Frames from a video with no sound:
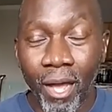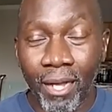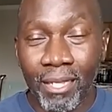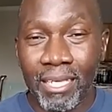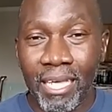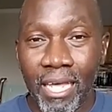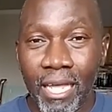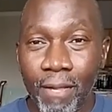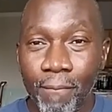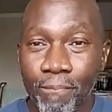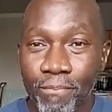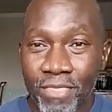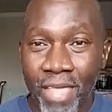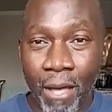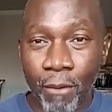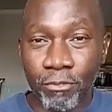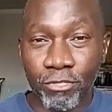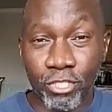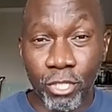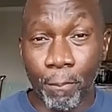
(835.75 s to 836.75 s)
Again,
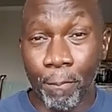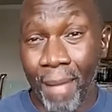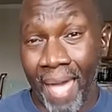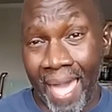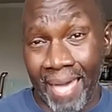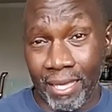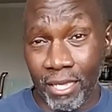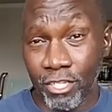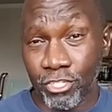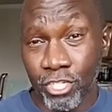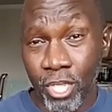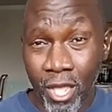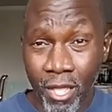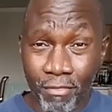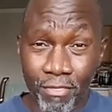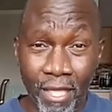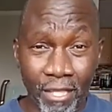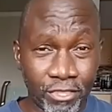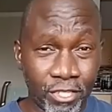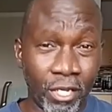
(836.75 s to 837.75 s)
that was the package
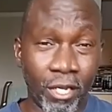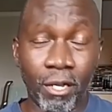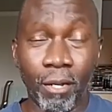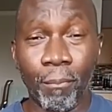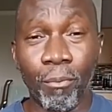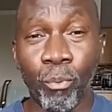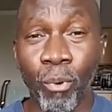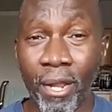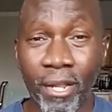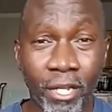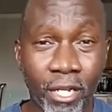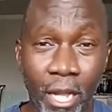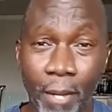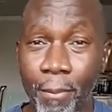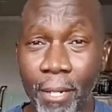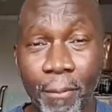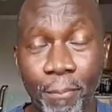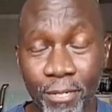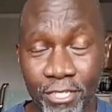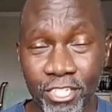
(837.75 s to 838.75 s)
that the record
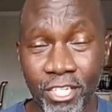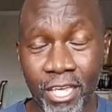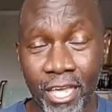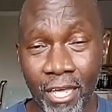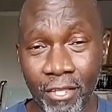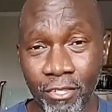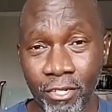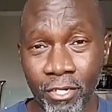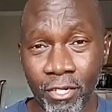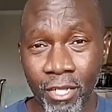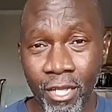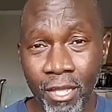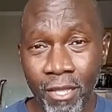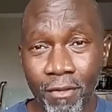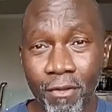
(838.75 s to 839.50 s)
company put together.